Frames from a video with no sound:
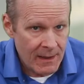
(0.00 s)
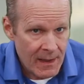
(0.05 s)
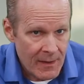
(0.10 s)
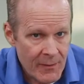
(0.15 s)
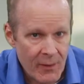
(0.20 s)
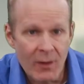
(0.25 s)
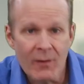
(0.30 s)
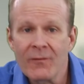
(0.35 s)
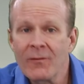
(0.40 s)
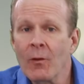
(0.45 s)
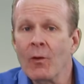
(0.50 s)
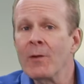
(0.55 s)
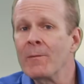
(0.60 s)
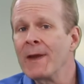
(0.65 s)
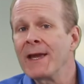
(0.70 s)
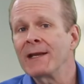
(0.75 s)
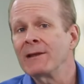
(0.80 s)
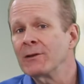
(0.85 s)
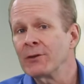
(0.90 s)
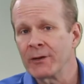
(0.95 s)
There are 4
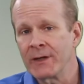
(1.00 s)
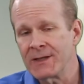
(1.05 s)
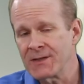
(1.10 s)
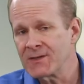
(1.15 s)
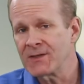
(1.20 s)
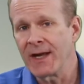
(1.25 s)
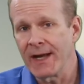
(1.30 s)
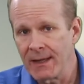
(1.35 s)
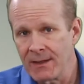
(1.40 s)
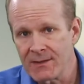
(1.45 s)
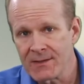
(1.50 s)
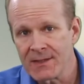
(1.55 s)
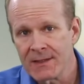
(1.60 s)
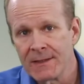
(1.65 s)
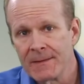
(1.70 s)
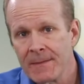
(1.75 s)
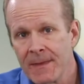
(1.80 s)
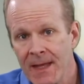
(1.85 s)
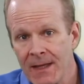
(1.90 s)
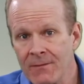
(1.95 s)
main learning styles,
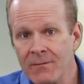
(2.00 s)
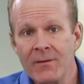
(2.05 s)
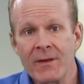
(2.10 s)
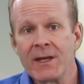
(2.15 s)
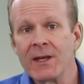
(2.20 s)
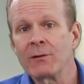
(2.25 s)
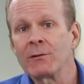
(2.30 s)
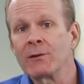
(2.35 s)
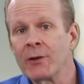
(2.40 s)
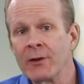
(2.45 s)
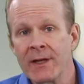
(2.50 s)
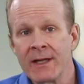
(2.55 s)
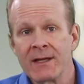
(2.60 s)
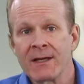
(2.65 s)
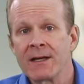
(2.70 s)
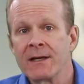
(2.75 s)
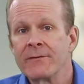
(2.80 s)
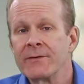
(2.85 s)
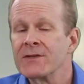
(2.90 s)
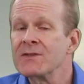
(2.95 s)
and video learning
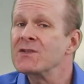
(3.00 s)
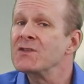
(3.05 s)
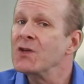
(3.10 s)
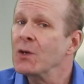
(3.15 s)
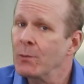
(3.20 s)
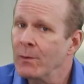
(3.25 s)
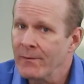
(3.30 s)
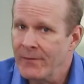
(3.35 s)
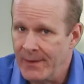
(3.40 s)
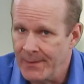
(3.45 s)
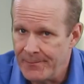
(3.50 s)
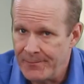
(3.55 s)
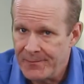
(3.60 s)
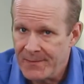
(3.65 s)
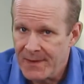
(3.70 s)
covers 2 of them,